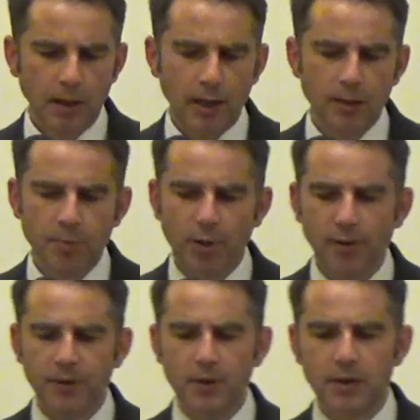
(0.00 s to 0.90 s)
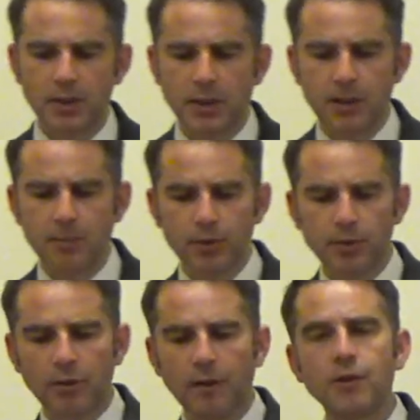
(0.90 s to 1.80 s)
And the prophet is able
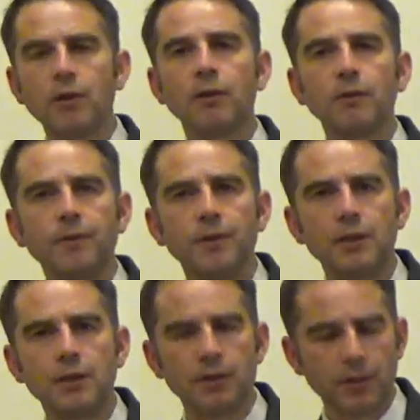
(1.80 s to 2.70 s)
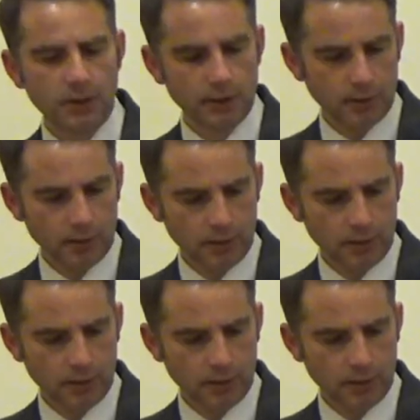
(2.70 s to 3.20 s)
to have confidence,